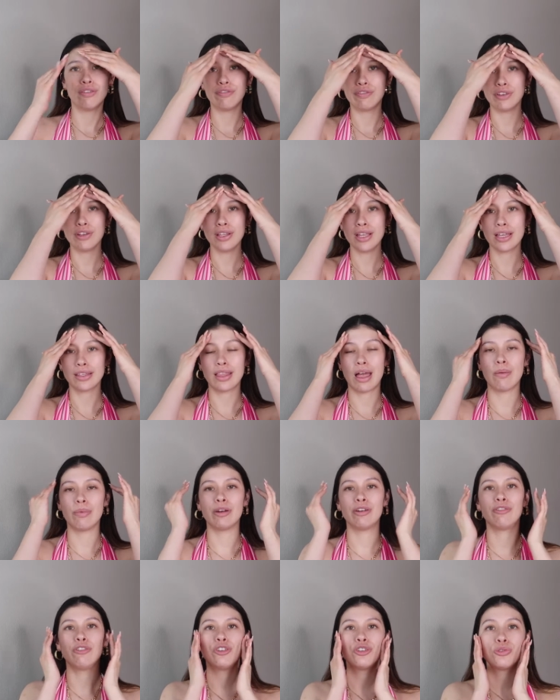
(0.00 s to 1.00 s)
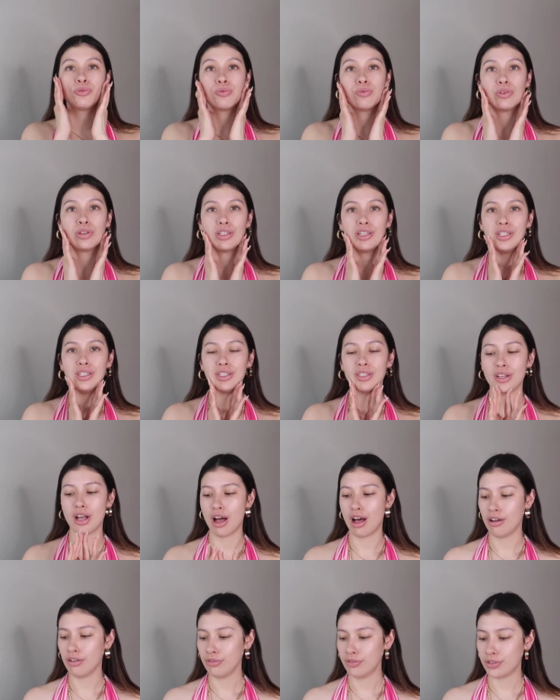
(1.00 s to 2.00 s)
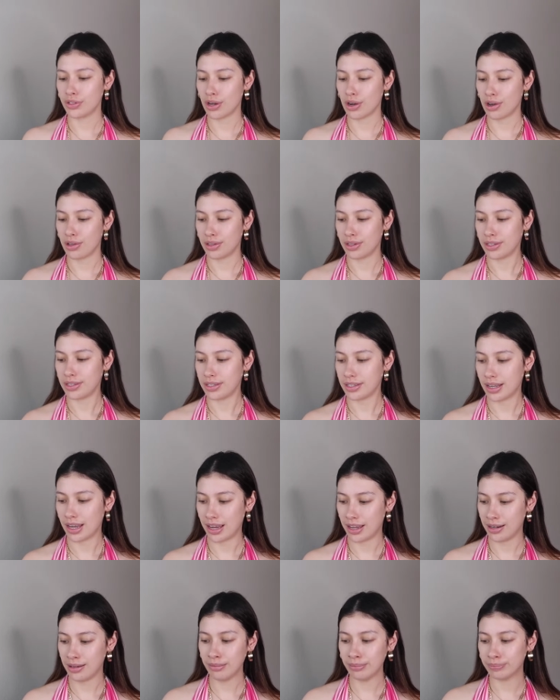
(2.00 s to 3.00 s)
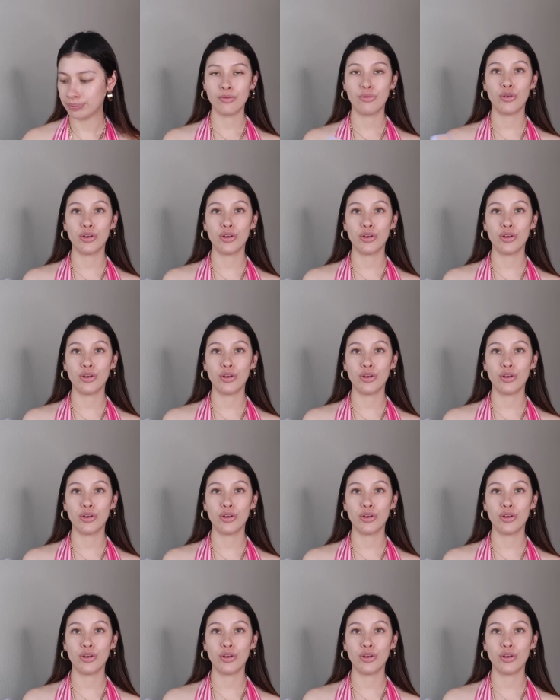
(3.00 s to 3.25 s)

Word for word: feel like that, but it feels really soft on the skin.